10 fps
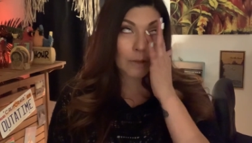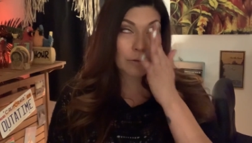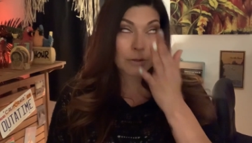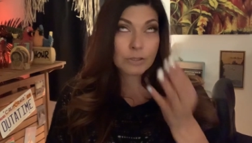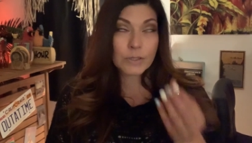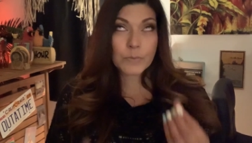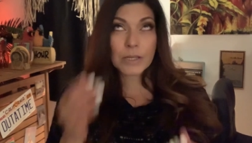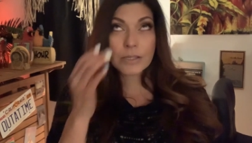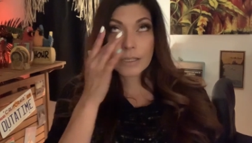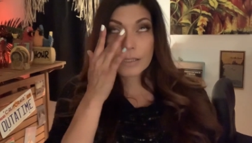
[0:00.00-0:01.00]
there's a
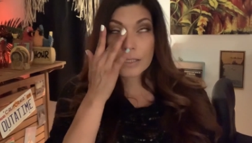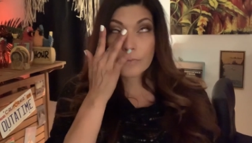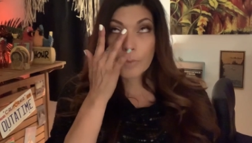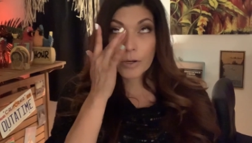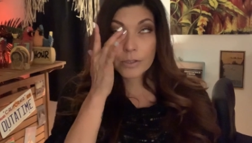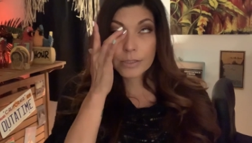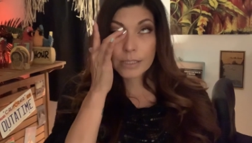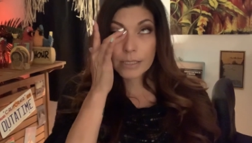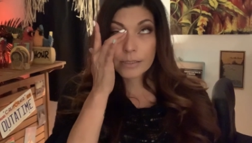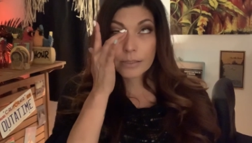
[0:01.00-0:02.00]
speech that Steve Martin
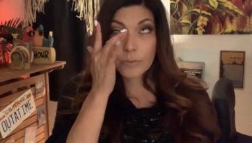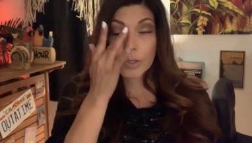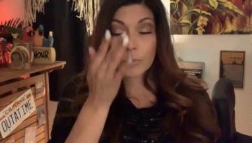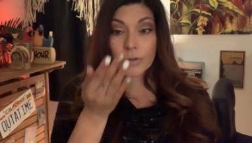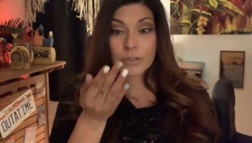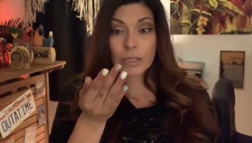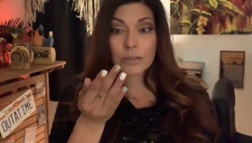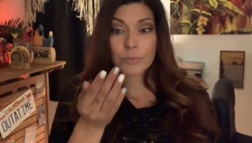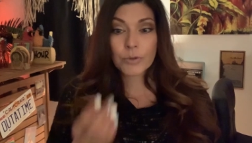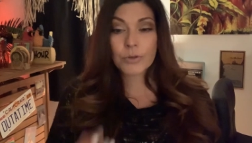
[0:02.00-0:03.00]
says to the people of
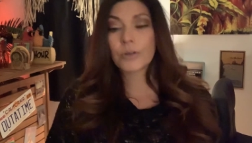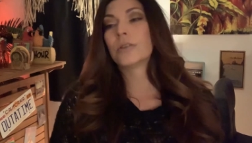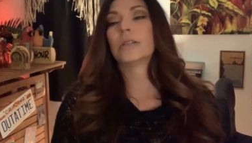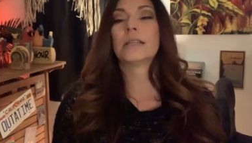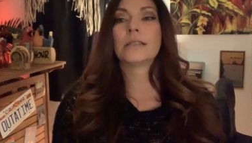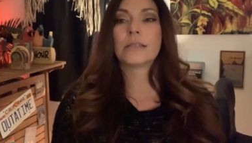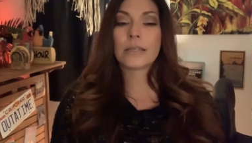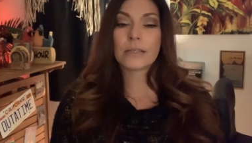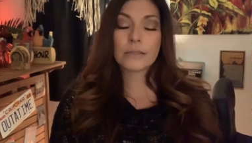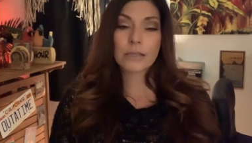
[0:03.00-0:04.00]
Santa Poco, and he
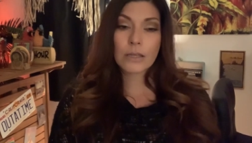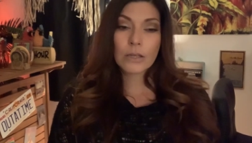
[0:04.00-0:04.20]
says,